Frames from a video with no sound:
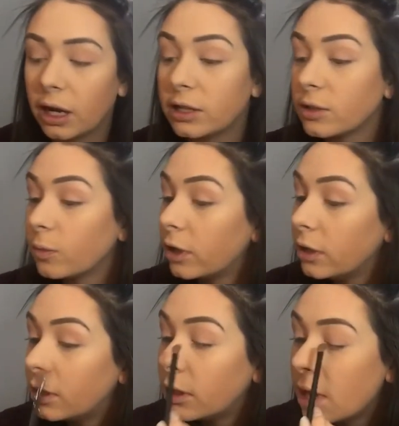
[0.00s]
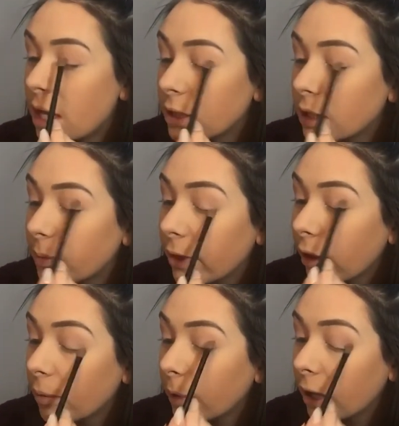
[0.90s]
I just want
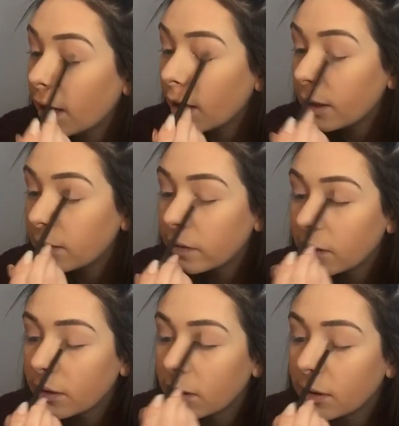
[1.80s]
something on my eyes,